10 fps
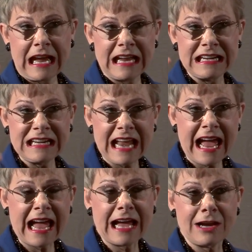And
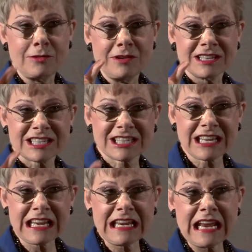now
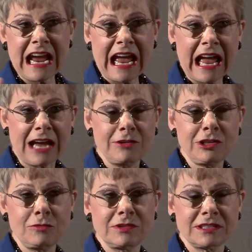see how
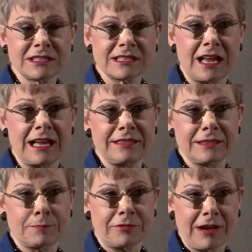you would
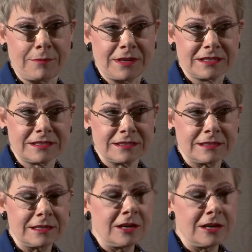design the premise.